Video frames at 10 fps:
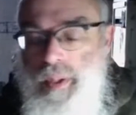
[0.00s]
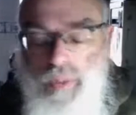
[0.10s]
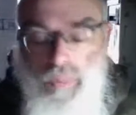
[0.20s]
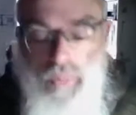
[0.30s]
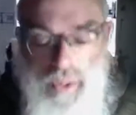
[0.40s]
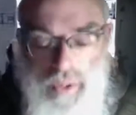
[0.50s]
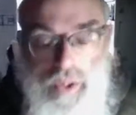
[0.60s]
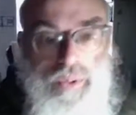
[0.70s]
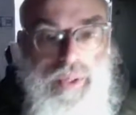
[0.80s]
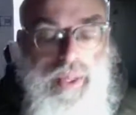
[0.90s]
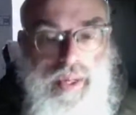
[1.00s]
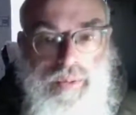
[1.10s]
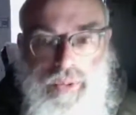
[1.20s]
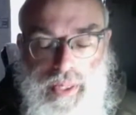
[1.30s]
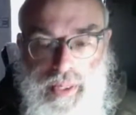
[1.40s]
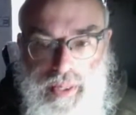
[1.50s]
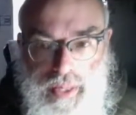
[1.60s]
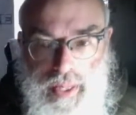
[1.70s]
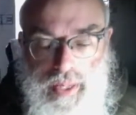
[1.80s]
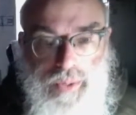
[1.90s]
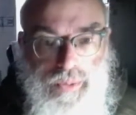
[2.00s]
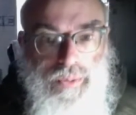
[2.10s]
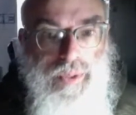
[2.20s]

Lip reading: We know that every letter,